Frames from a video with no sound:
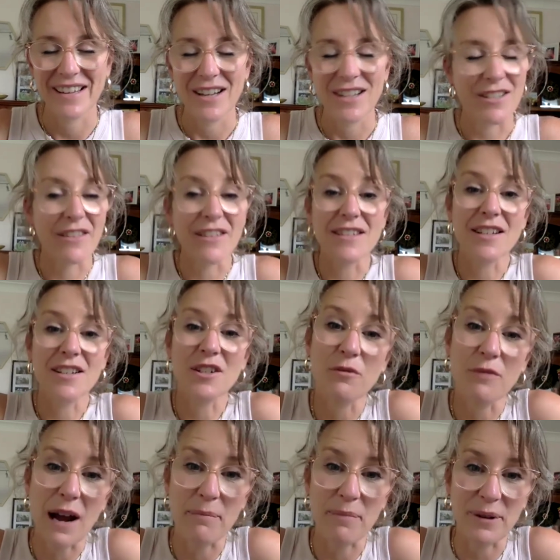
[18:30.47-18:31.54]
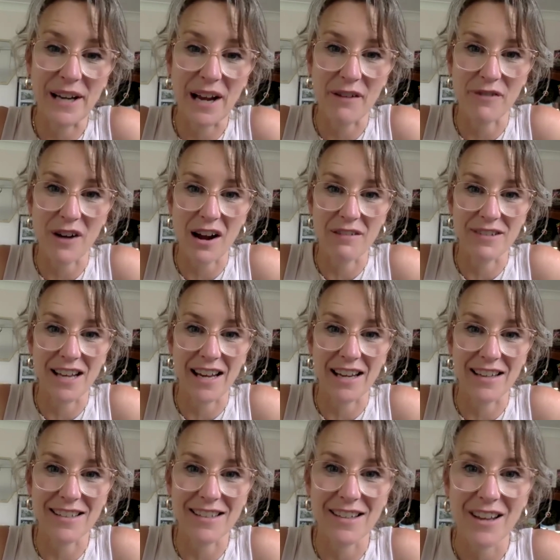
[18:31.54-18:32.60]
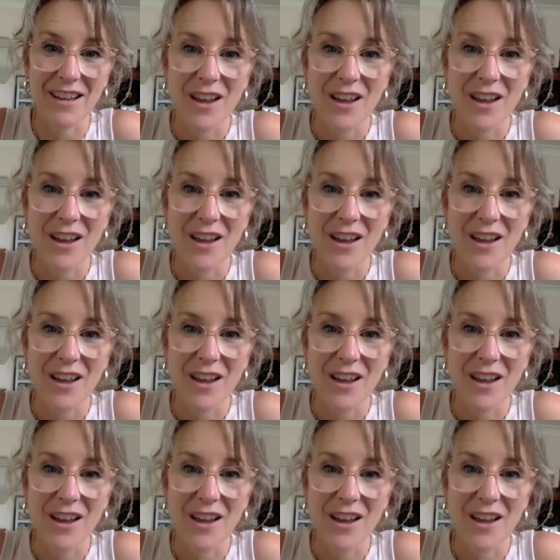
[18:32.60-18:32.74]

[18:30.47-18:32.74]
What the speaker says: So this is a wrap on our 5 days.